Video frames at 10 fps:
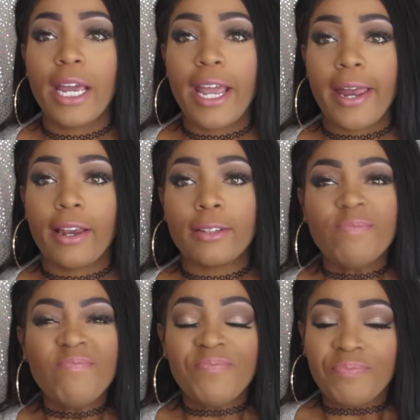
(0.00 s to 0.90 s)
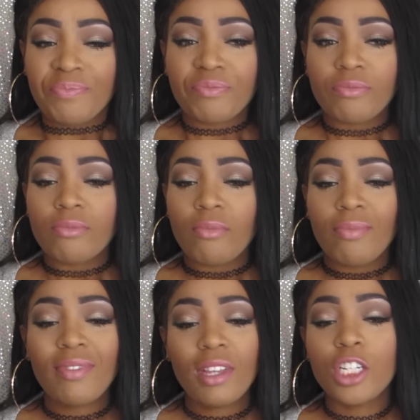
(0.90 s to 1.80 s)
And
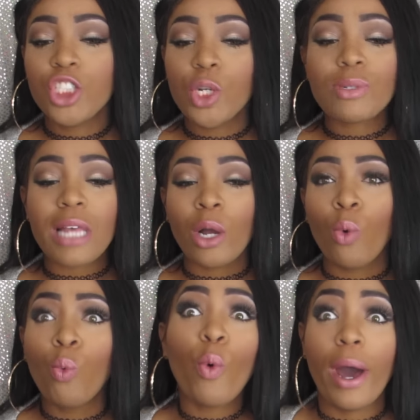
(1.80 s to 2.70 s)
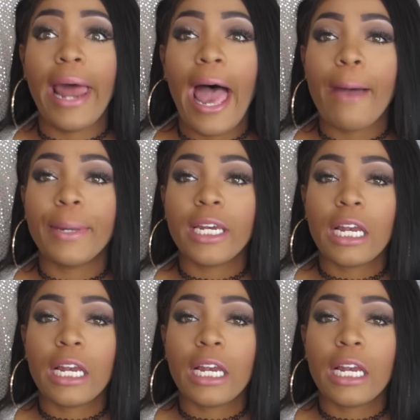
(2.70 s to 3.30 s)
she was like, what happened?